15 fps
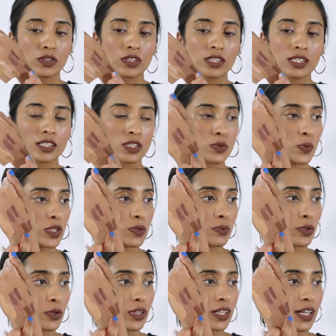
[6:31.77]
So this is Swiss
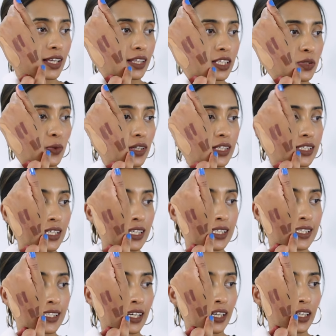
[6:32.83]
Beauty and this one is
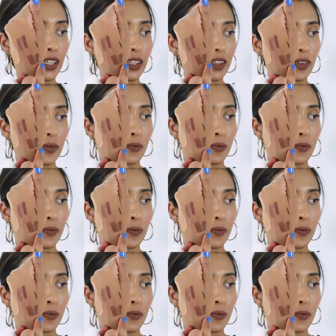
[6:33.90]
Insight.